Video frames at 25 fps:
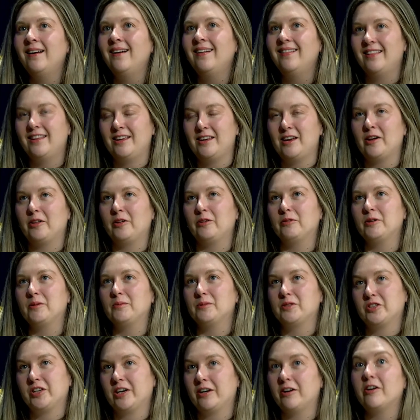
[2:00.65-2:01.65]
the yellow room,
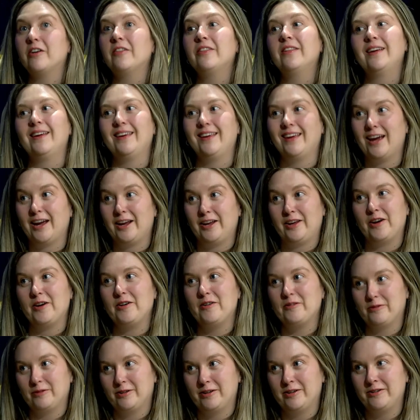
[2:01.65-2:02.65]
which I called the
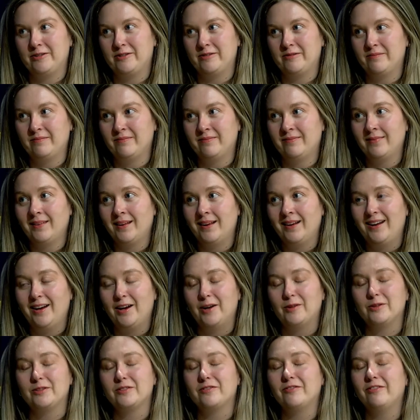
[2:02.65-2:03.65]
yayo room.
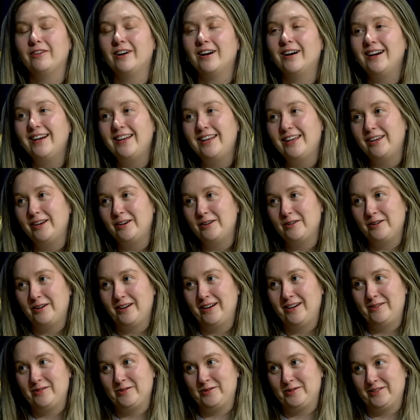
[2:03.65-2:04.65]
It was very cute
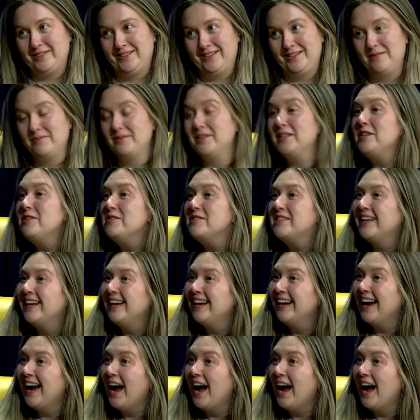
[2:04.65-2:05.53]
and wholesome. Did you say it?